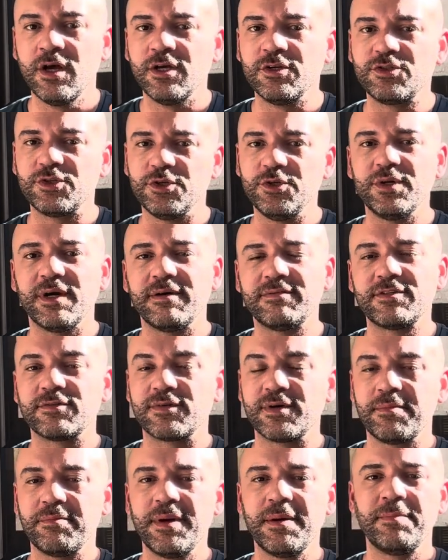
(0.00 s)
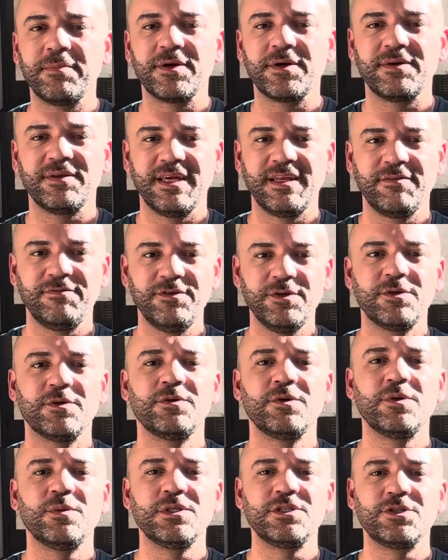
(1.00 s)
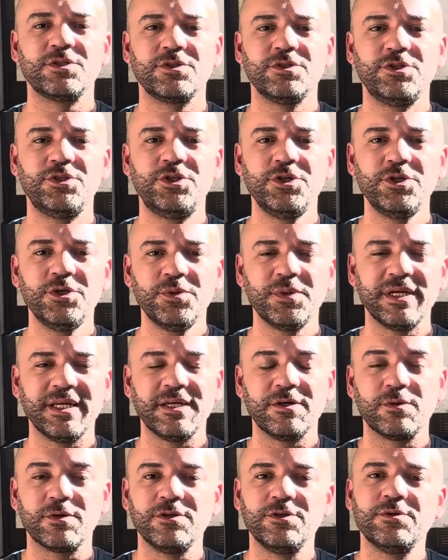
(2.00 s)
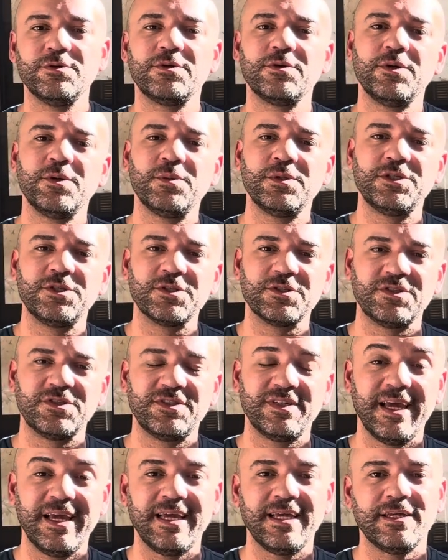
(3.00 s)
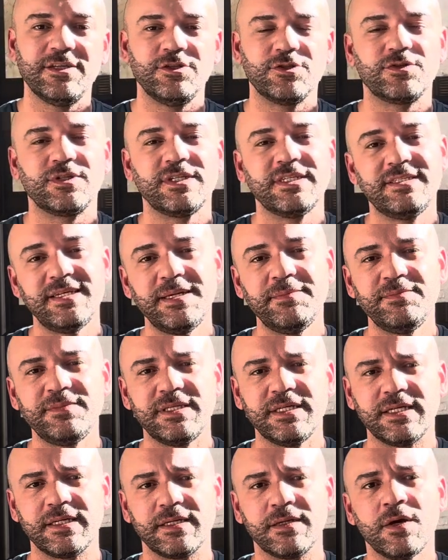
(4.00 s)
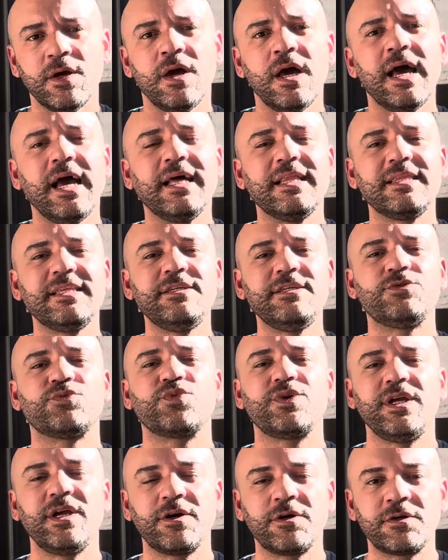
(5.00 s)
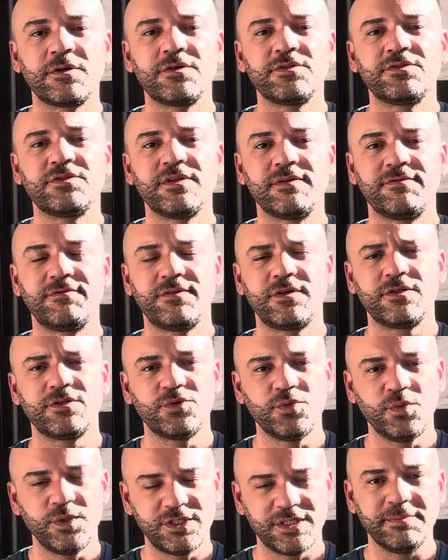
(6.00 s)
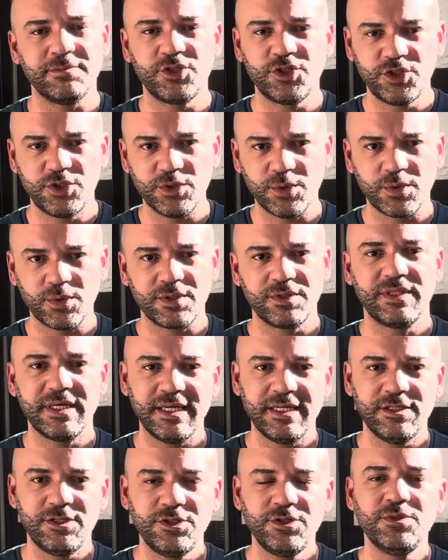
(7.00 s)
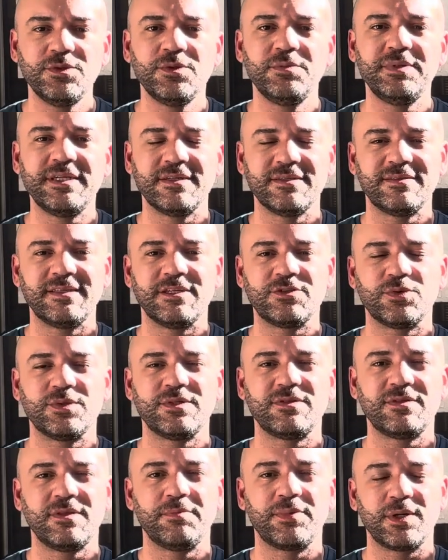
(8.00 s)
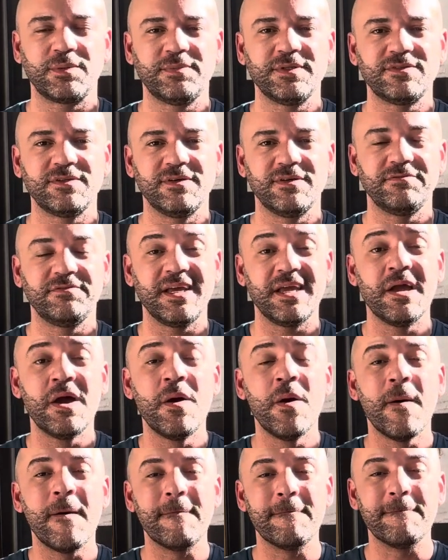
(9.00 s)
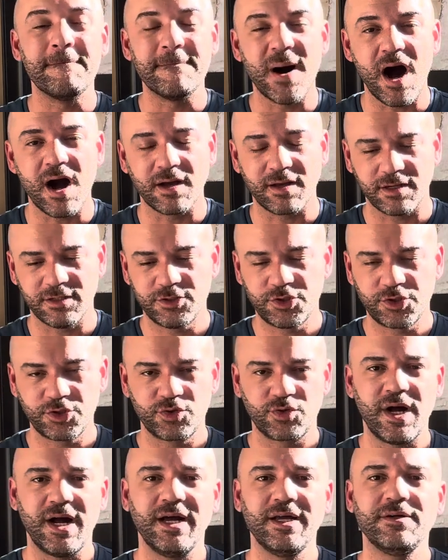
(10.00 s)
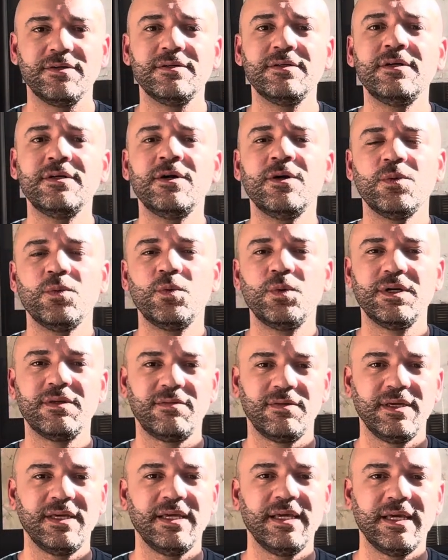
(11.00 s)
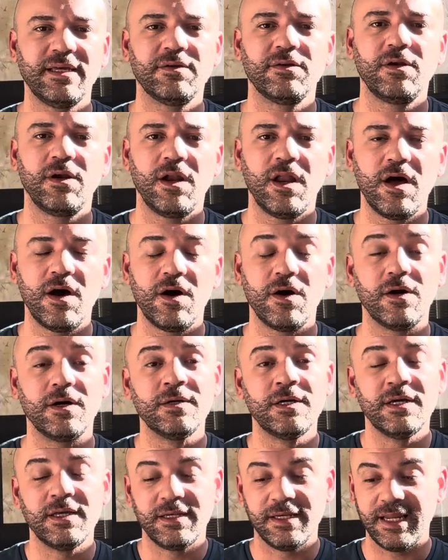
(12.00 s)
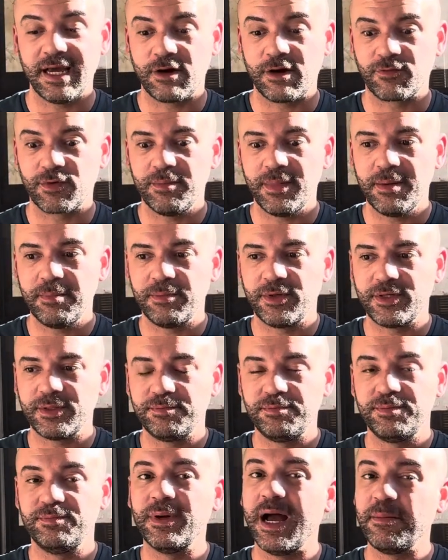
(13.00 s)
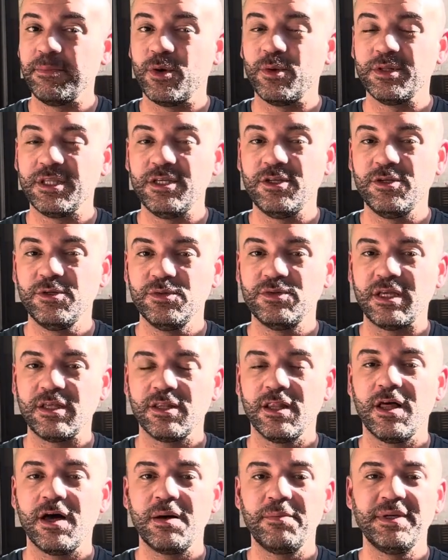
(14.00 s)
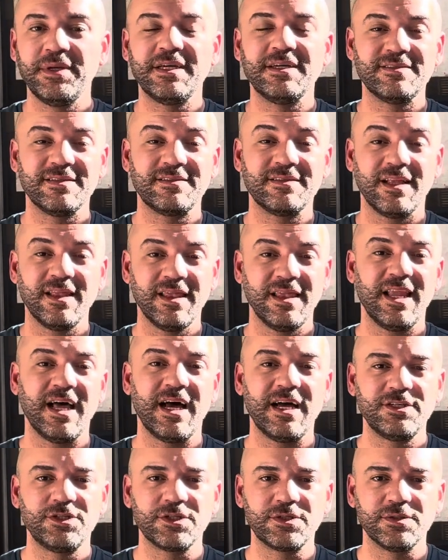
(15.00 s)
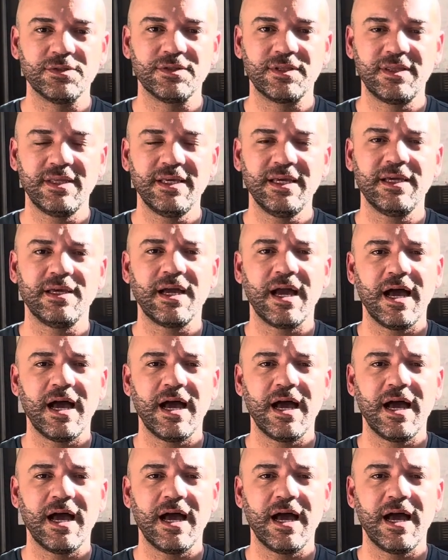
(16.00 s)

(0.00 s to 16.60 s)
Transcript: So you have to remember that if you don't know what you're doing, or you don't know what you're saying and you're attempting, at least rehearse it first, which I'm sure they do, because that's what's the purpose of a mock trial within law. Now, remember, I'm only using law because it's a logical thing.